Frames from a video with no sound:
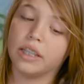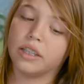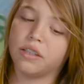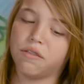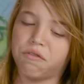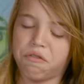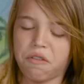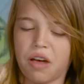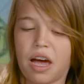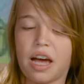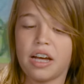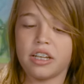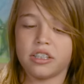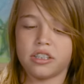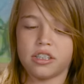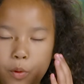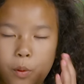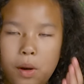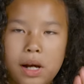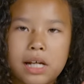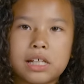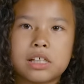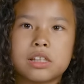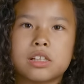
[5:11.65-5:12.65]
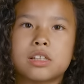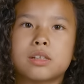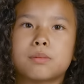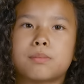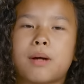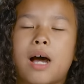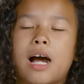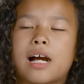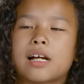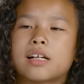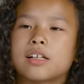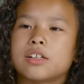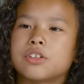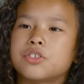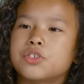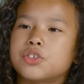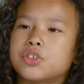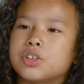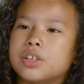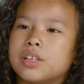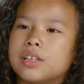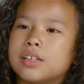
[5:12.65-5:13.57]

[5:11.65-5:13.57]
It's fast. The way it's packaged